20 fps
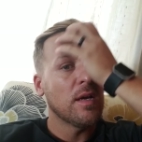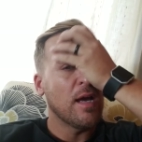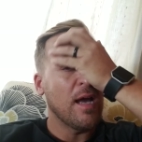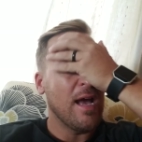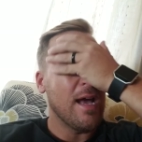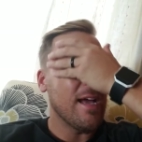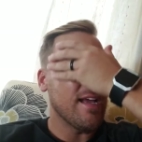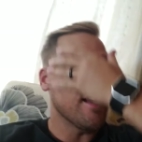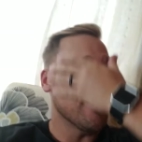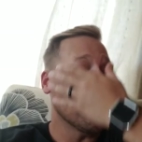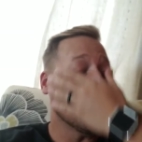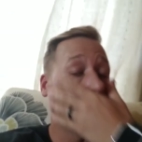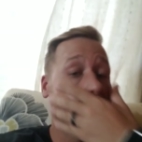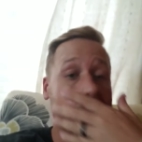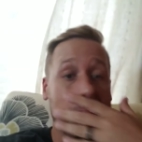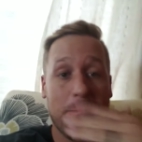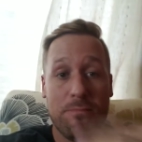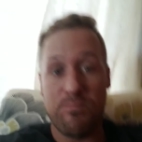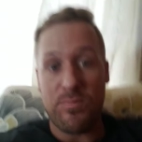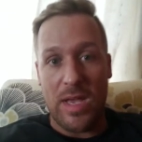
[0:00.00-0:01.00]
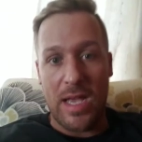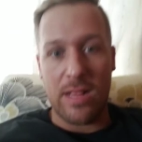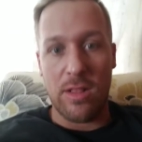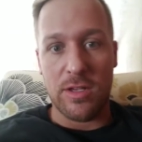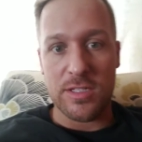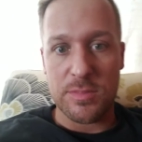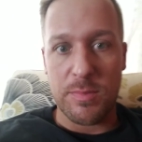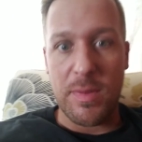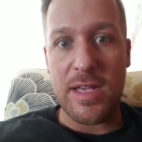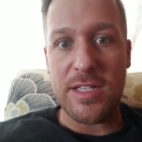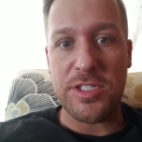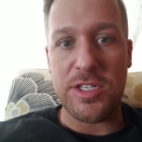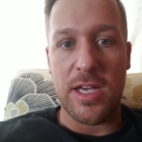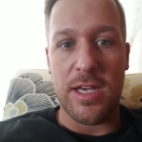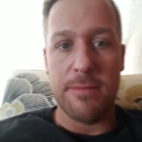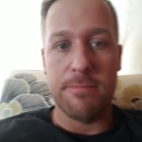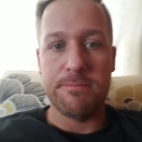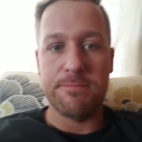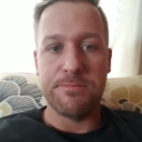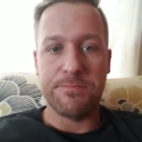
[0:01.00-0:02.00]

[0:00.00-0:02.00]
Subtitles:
I lost my job